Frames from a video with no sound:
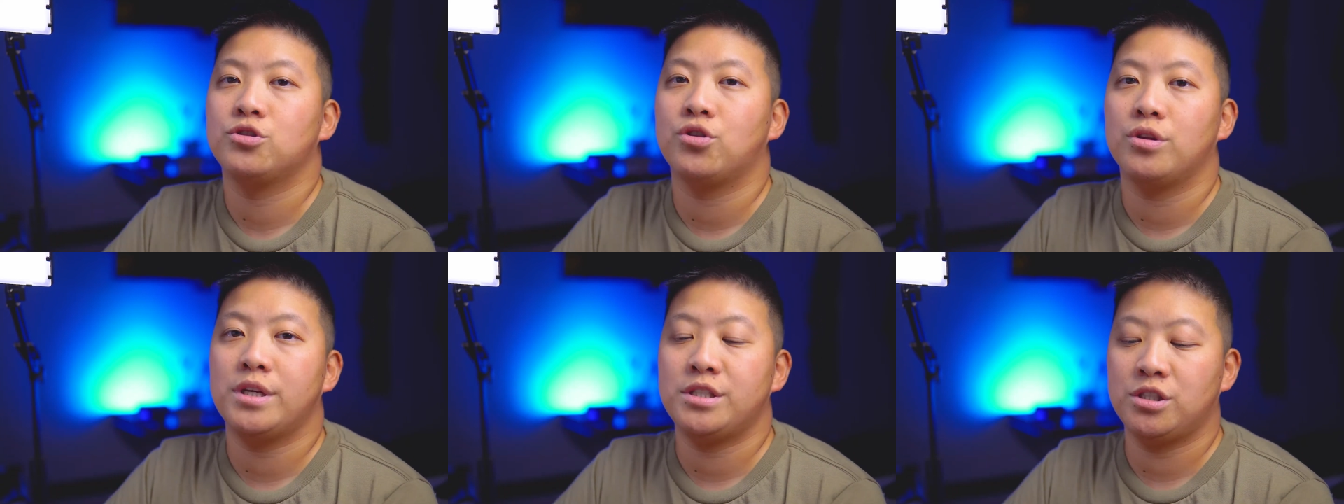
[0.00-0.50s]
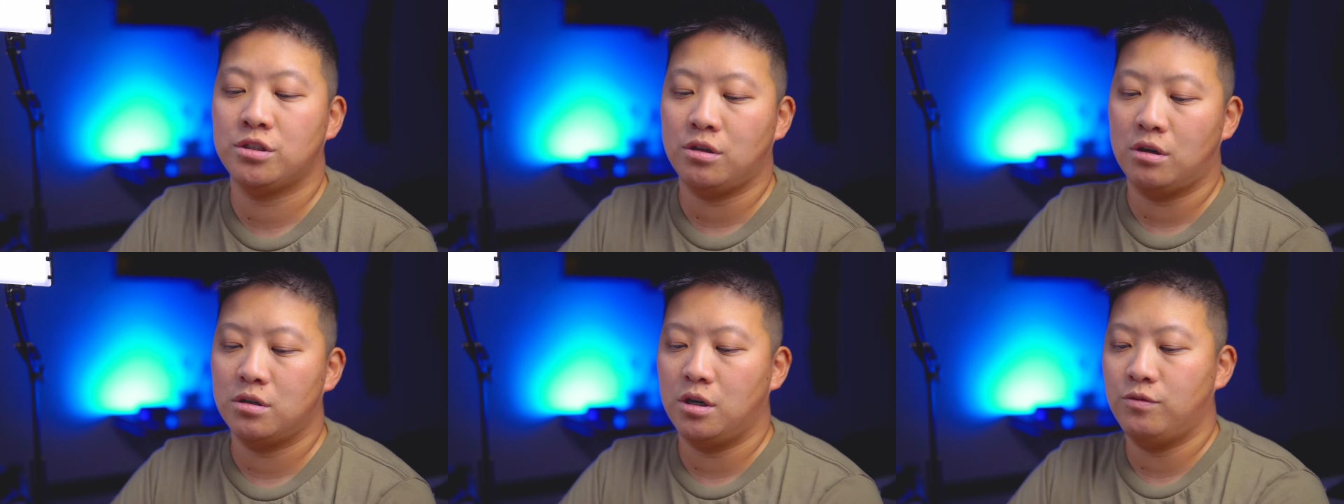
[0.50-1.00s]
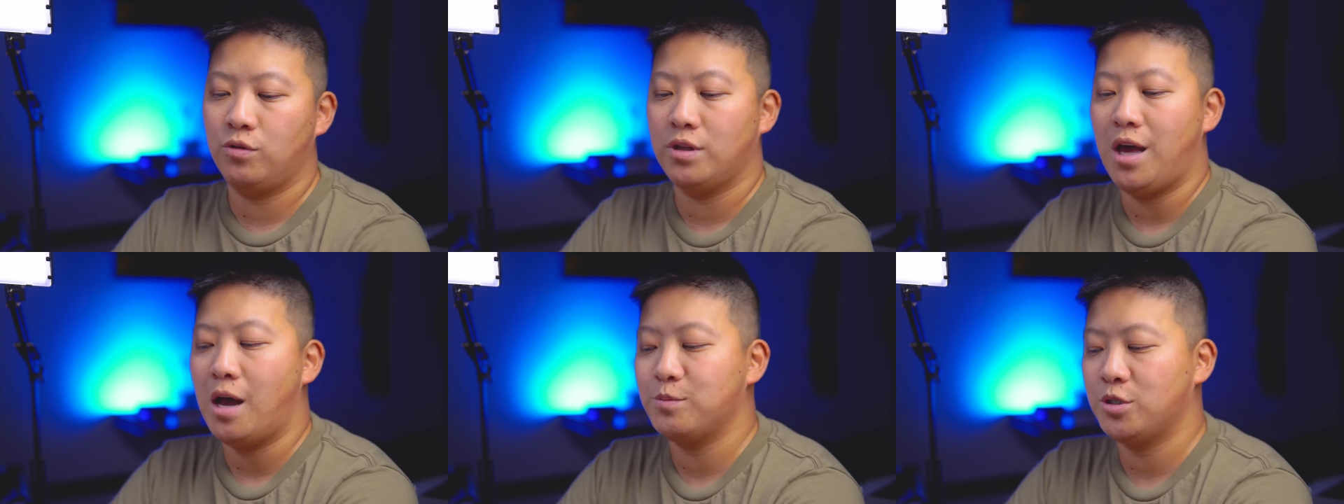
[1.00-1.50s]
So let's start off with
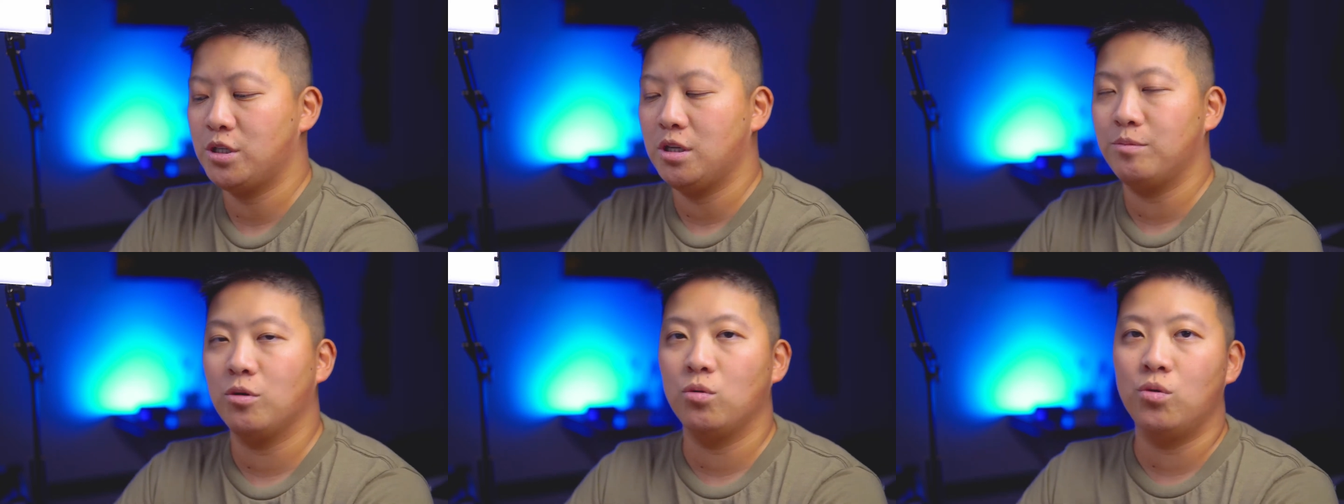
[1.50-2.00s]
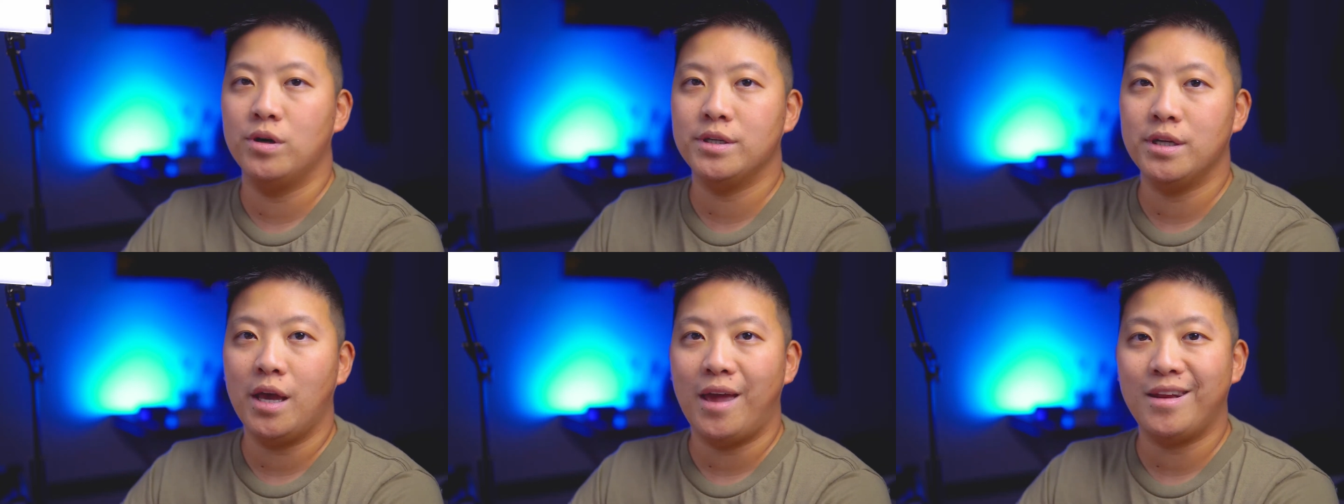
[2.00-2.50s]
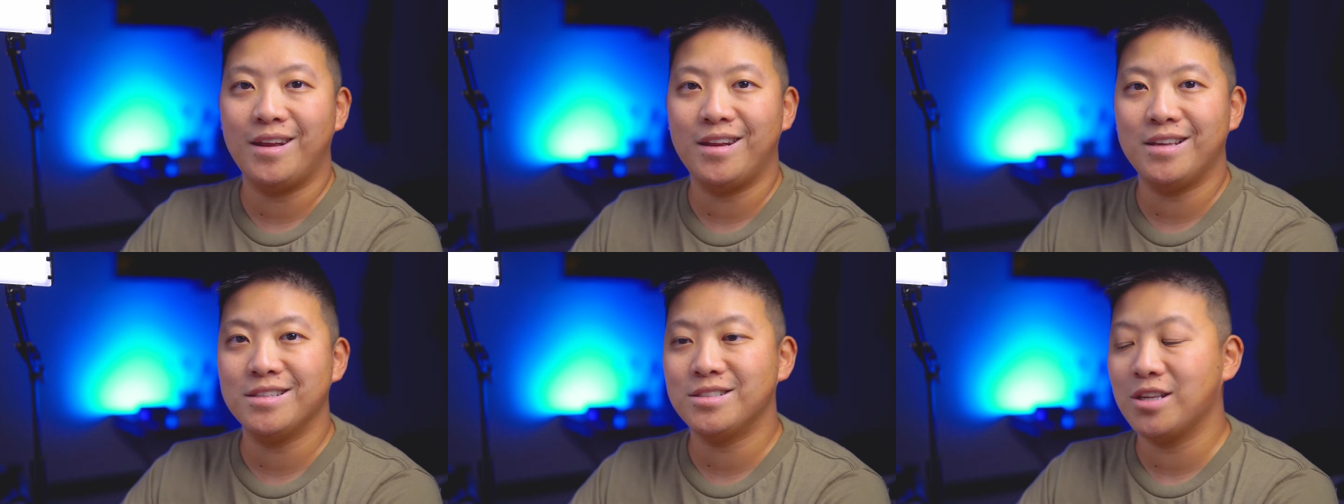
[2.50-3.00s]
option number one, and it
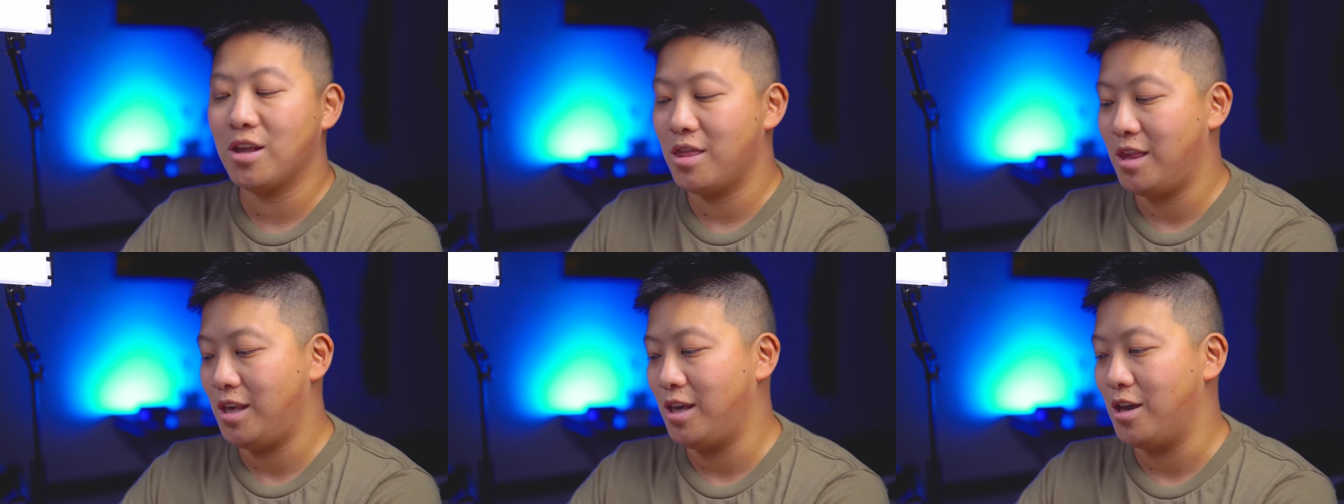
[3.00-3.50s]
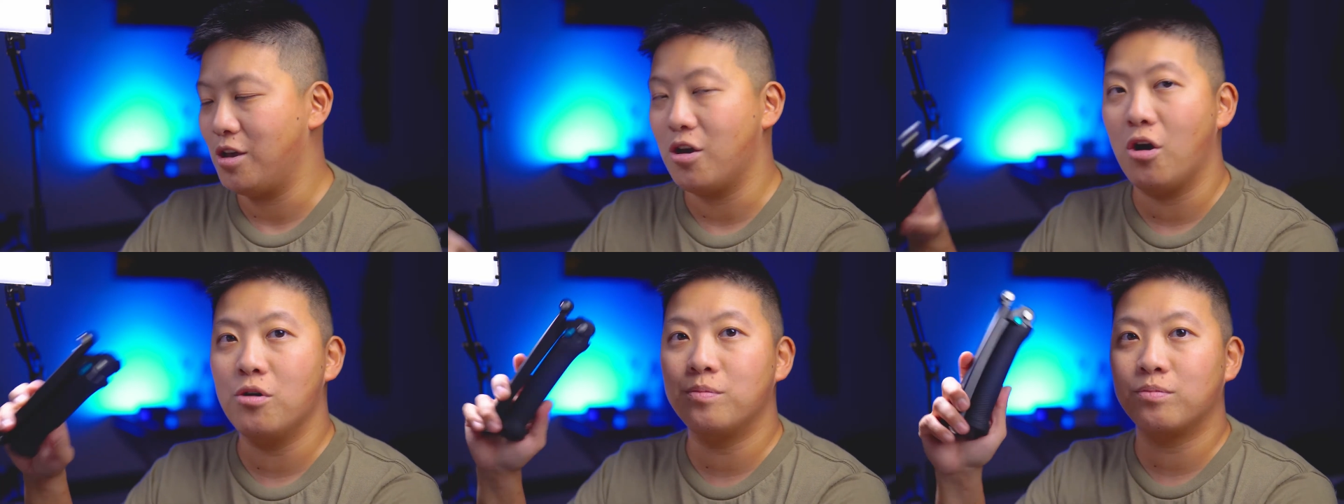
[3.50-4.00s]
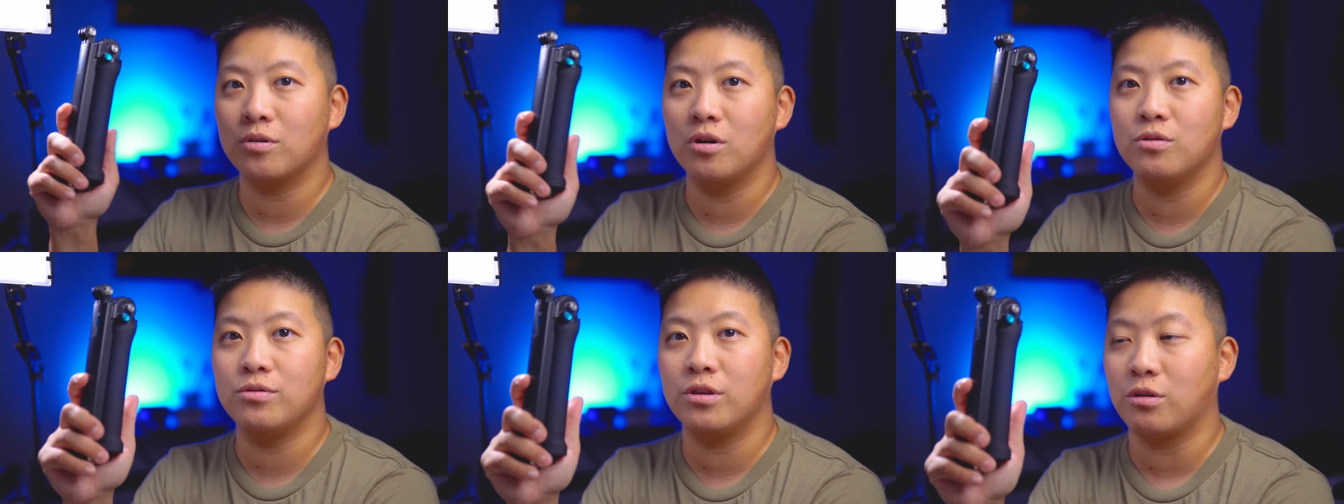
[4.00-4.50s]
is the
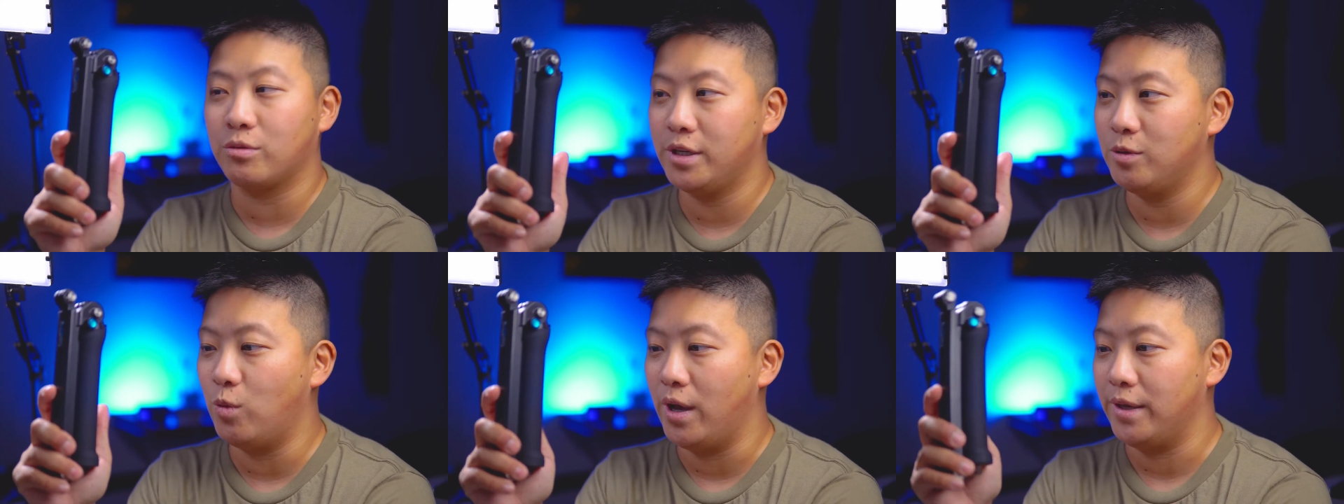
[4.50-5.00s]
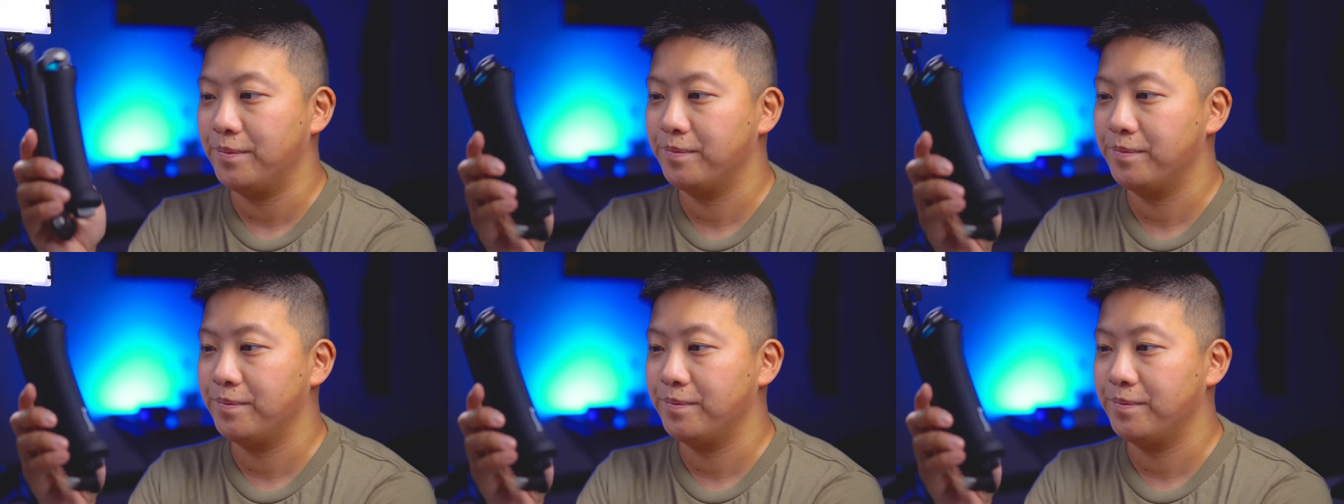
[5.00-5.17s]
GoPro Three Way.